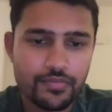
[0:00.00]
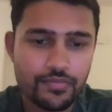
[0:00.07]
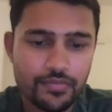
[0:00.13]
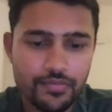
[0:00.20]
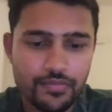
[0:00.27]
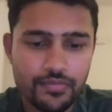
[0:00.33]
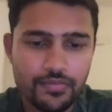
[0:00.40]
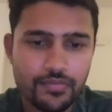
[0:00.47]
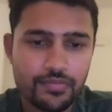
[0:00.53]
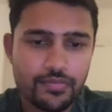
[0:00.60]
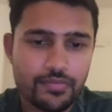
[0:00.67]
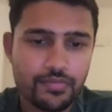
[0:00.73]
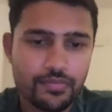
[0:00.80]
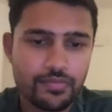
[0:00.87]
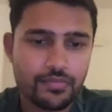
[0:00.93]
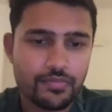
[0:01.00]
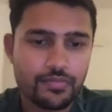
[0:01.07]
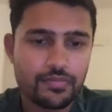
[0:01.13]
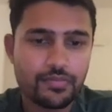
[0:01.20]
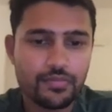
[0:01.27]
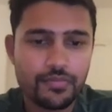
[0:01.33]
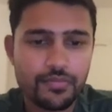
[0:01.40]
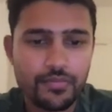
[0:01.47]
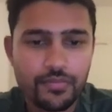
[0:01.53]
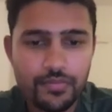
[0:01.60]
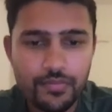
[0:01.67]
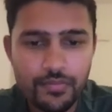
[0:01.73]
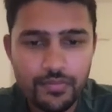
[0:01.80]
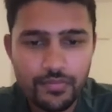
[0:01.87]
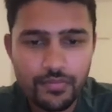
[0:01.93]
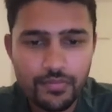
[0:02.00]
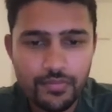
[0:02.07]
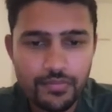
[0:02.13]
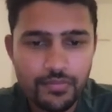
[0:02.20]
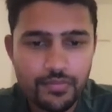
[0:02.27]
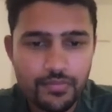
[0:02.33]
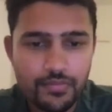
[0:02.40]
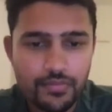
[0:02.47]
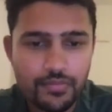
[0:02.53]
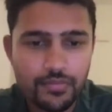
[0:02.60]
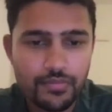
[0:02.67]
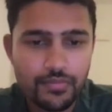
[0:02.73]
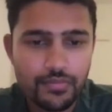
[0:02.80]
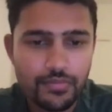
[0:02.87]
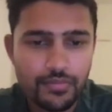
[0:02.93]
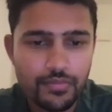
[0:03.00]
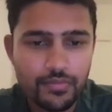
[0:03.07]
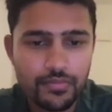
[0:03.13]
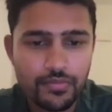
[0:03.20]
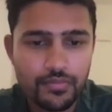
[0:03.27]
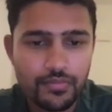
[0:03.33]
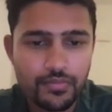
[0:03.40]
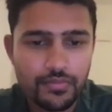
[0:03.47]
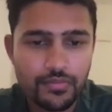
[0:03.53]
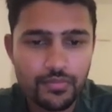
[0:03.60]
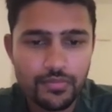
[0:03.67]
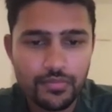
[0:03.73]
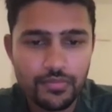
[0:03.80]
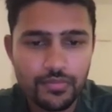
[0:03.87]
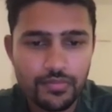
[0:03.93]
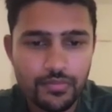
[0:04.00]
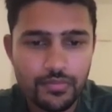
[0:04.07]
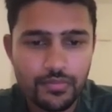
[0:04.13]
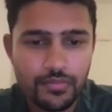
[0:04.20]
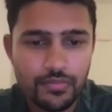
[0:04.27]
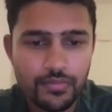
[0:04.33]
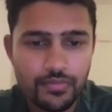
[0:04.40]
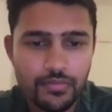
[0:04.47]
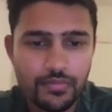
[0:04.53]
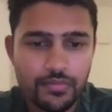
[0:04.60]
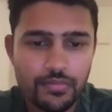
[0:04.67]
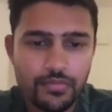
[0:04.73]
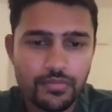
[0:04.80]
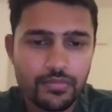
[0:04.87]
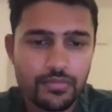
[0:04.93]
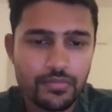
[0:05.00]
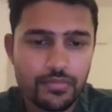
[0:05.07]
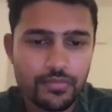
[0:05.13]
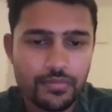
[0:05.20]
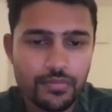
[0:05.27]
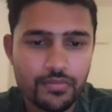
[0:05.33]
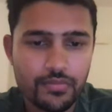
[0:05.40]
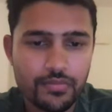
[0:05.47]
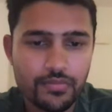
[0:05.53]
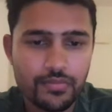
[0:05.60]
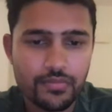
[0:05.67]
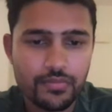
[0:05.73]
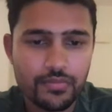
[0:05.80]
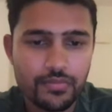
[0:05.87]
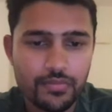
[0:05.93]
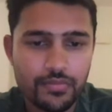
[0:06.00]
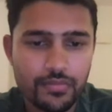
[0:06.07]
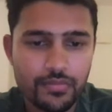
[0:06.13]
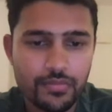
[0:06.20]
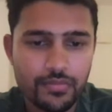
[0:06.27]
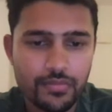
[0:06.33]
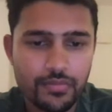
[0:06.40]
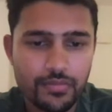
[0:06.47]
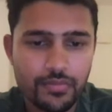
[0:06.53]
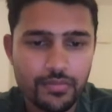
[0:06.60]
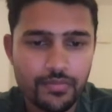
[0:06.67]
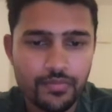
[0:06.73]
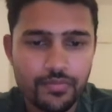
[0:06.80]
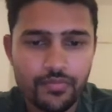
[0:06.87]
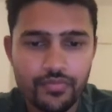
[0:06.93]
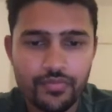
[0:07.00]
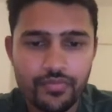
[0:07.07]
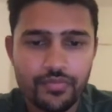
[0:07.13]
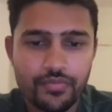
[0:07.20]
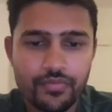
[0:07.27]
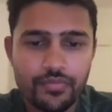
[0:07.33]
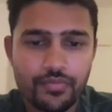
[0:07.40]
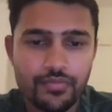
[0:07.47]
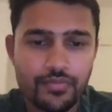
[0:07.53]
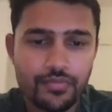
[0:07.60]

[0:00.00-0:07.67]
Nothing is said.